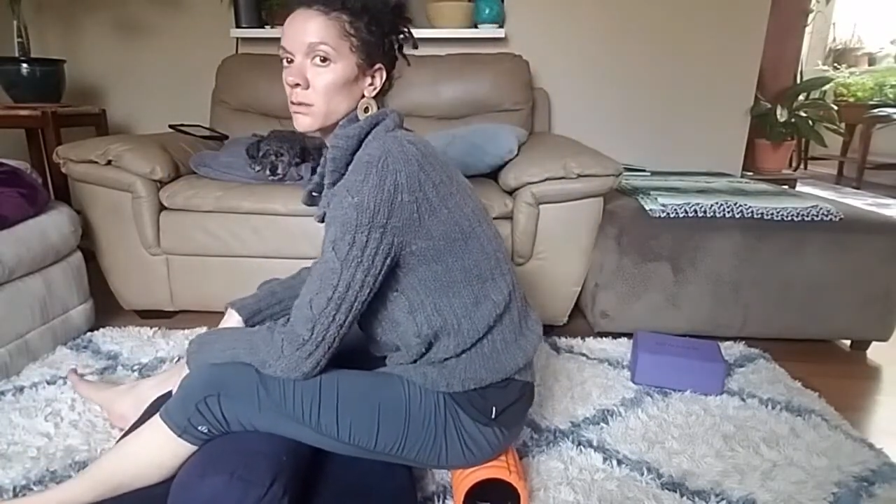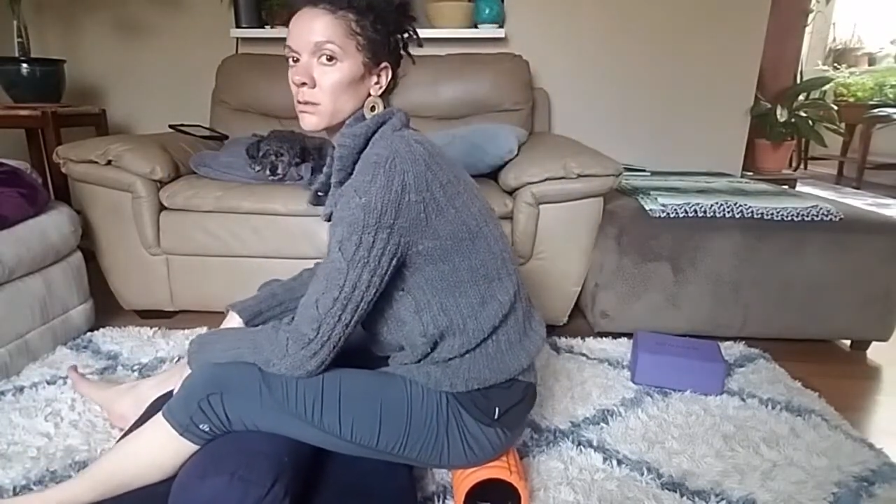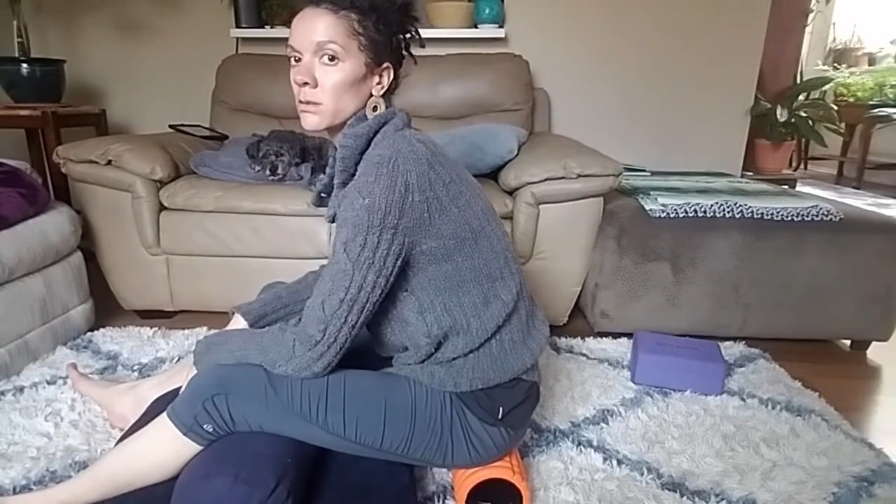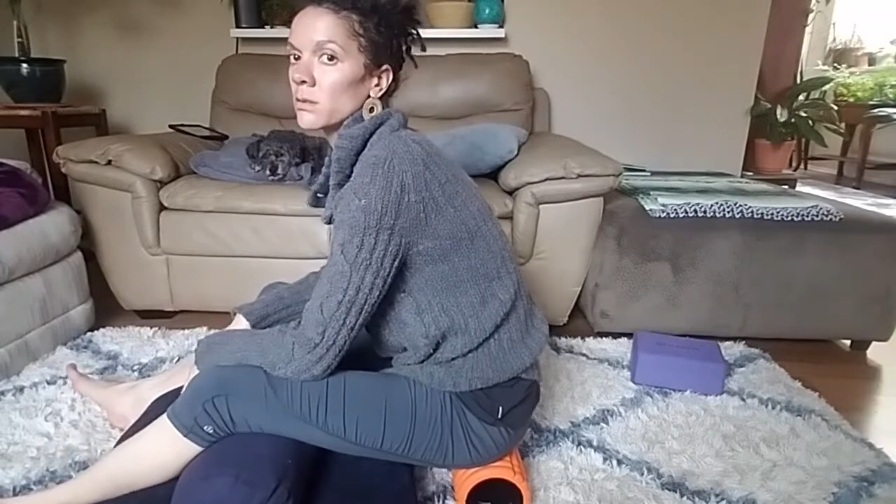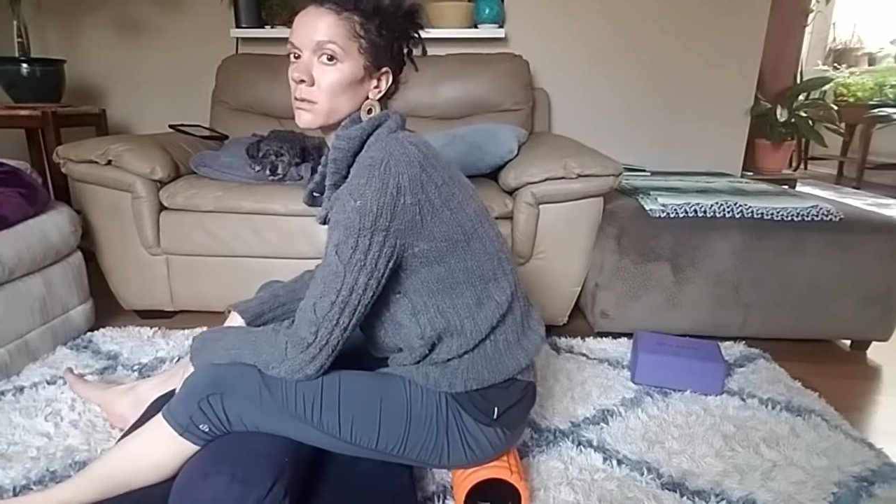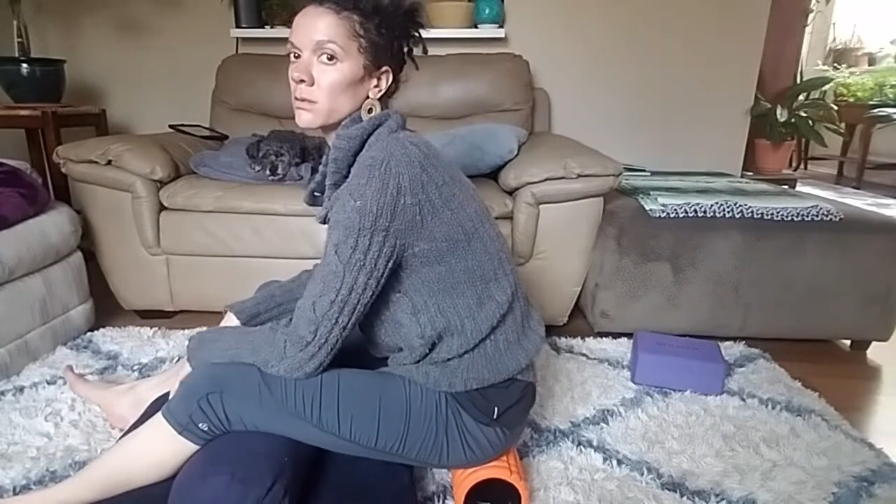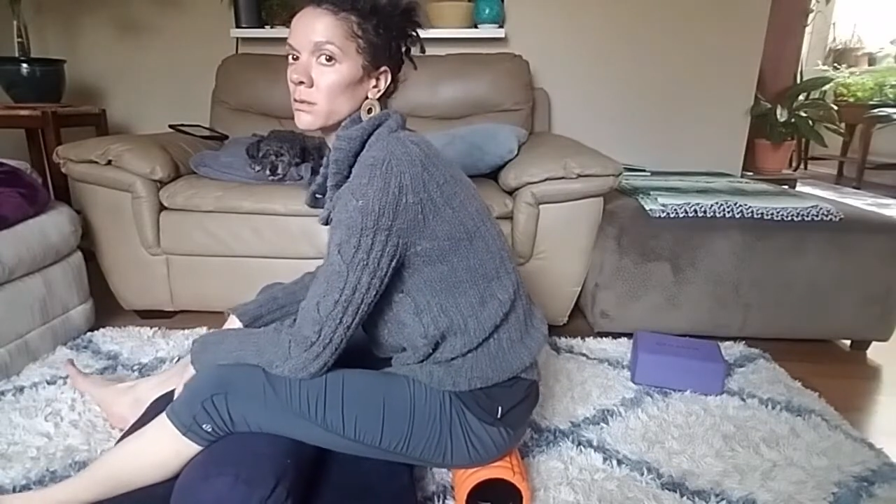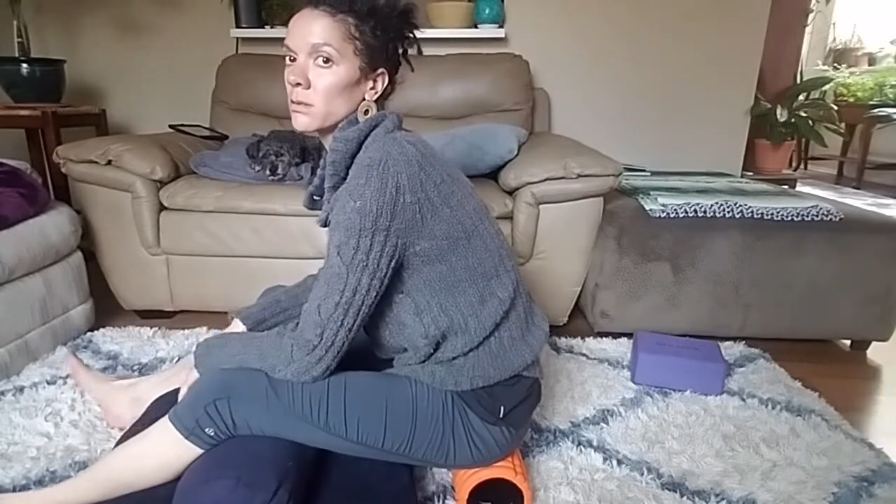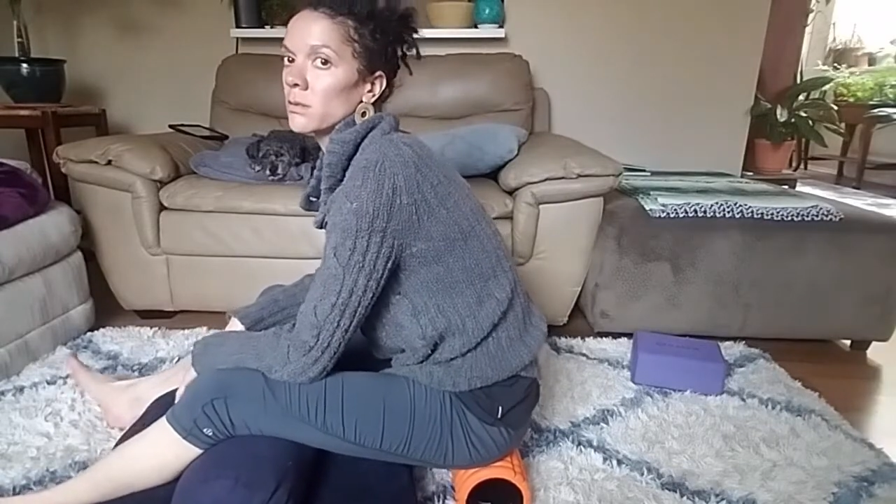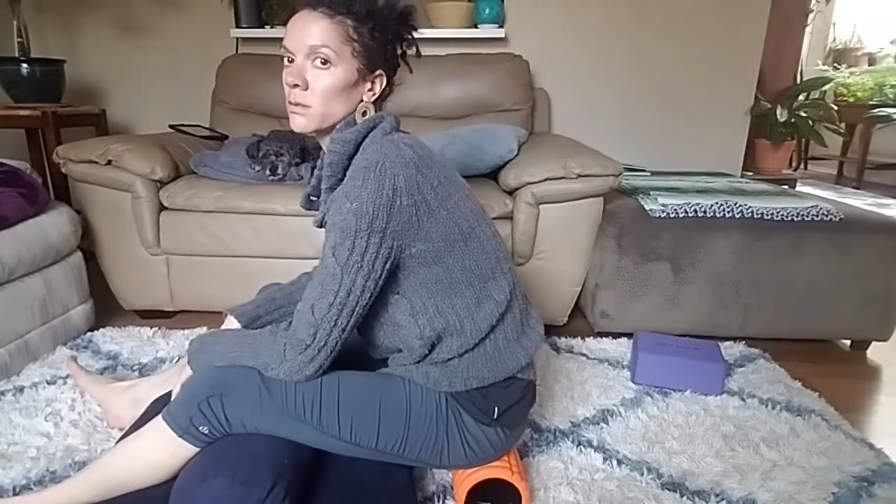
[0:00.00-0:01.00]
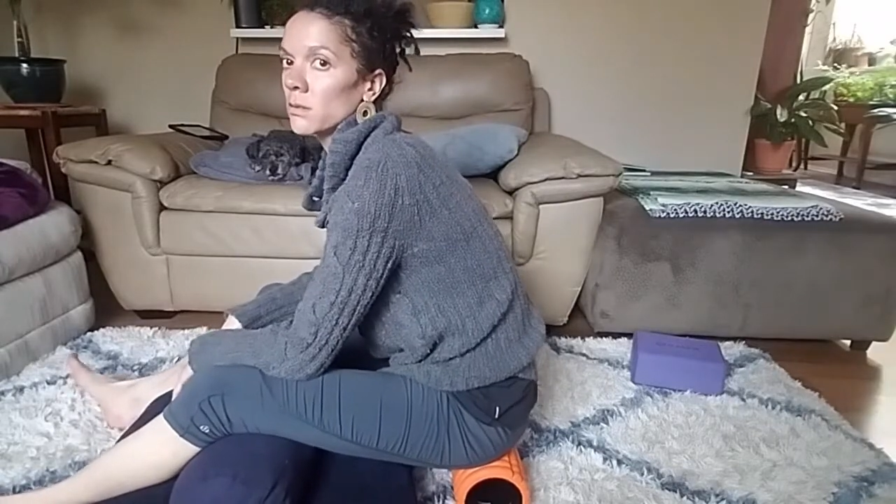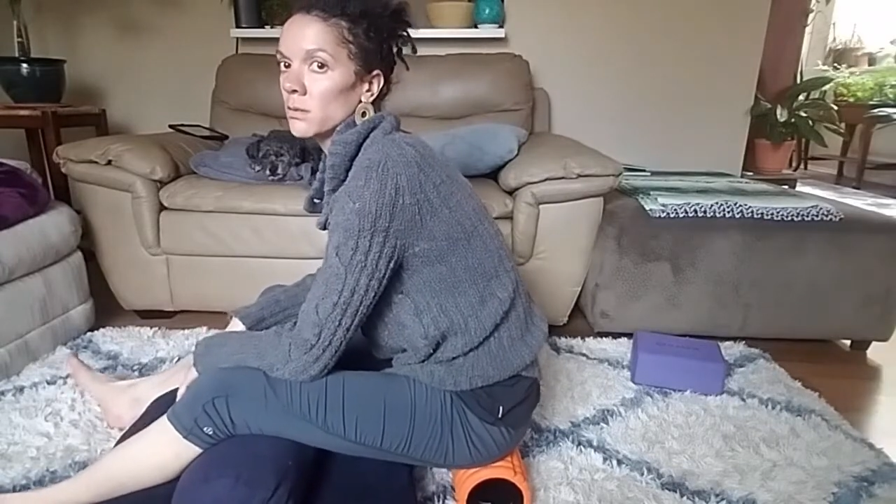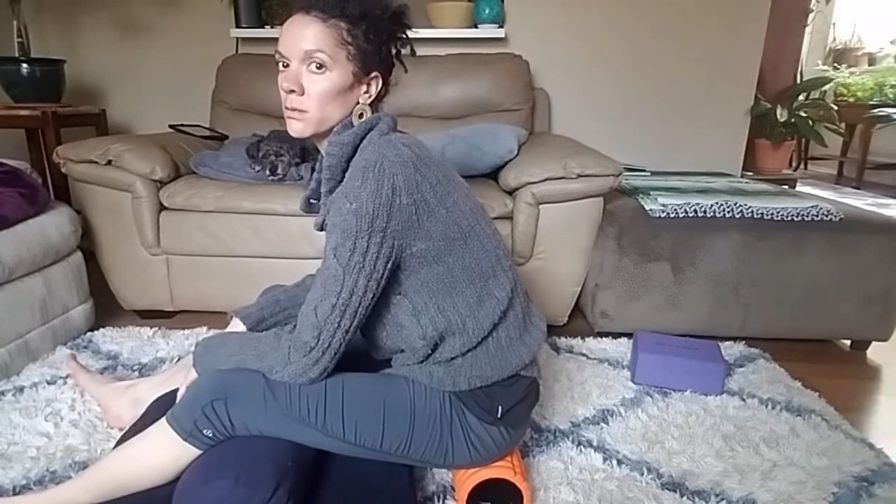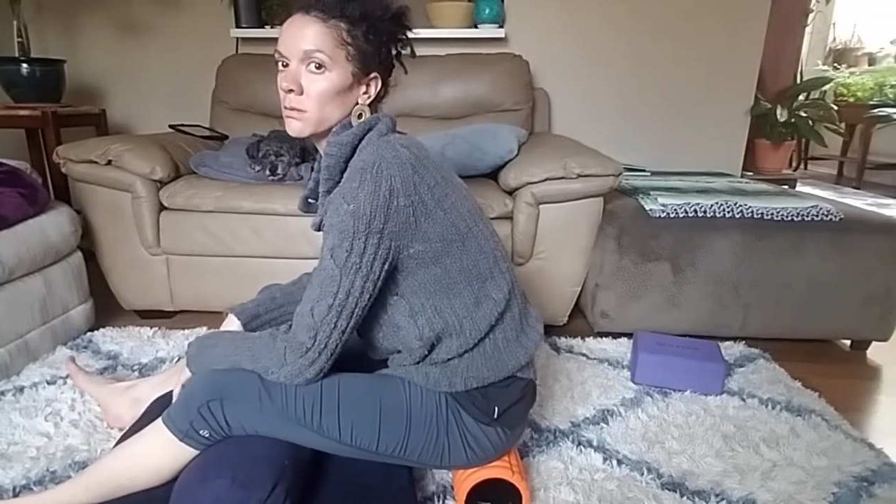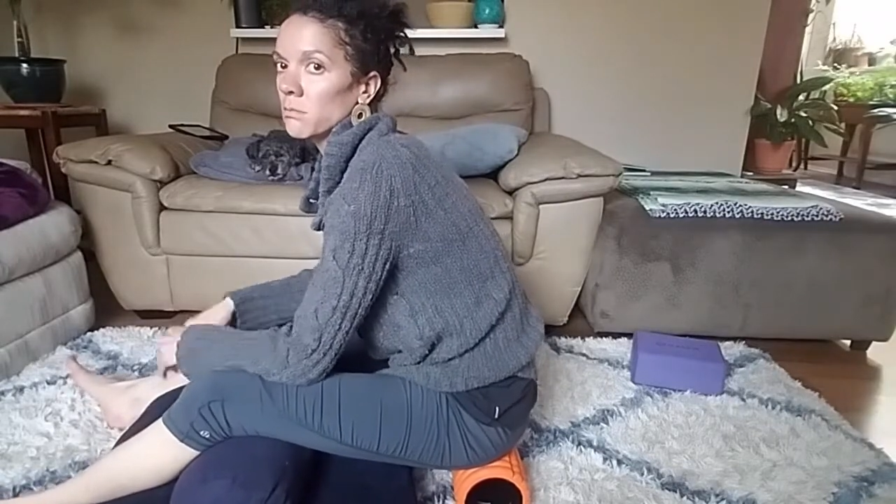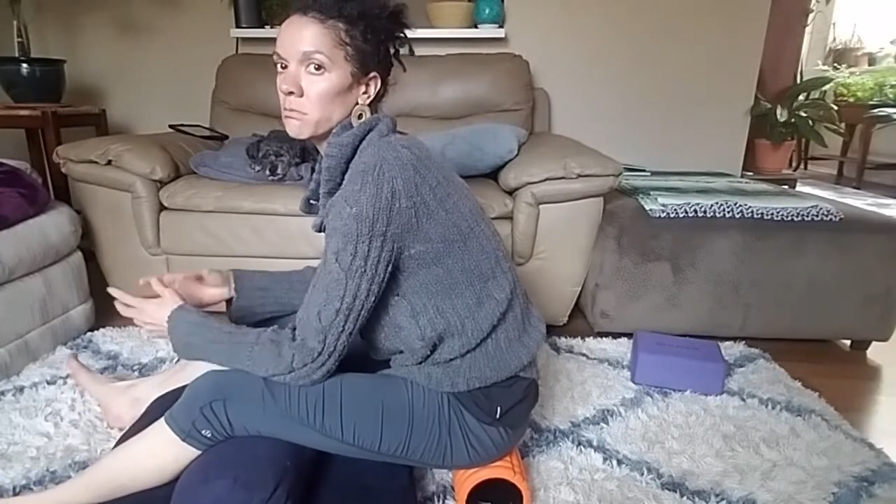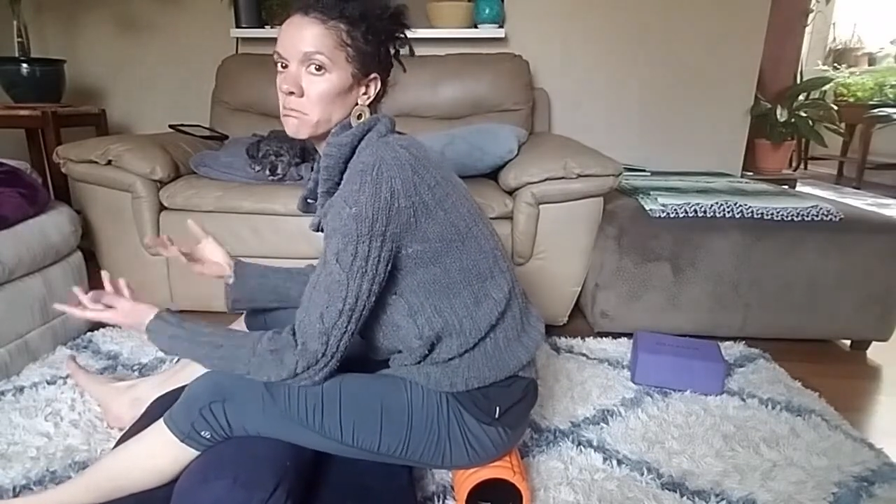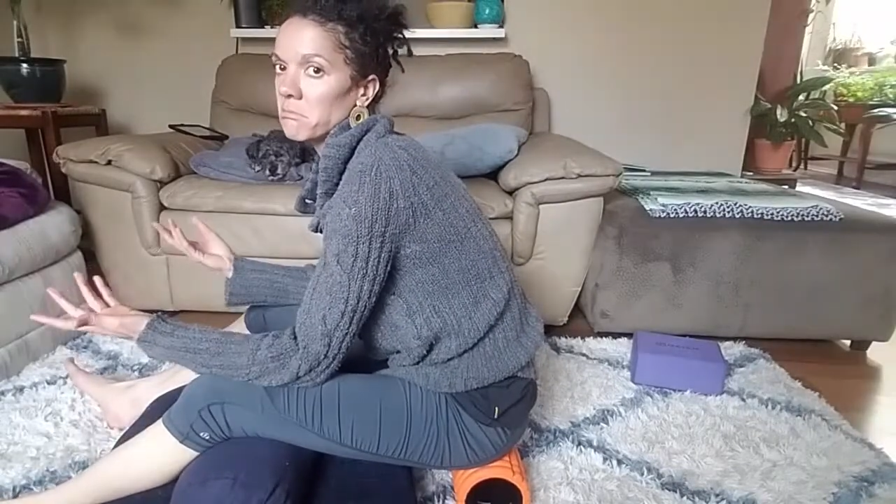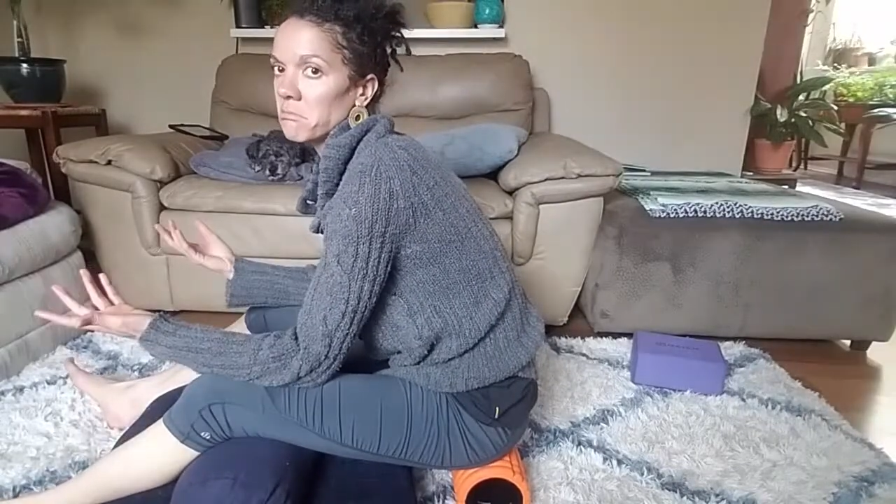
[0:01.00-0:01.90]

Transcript: and that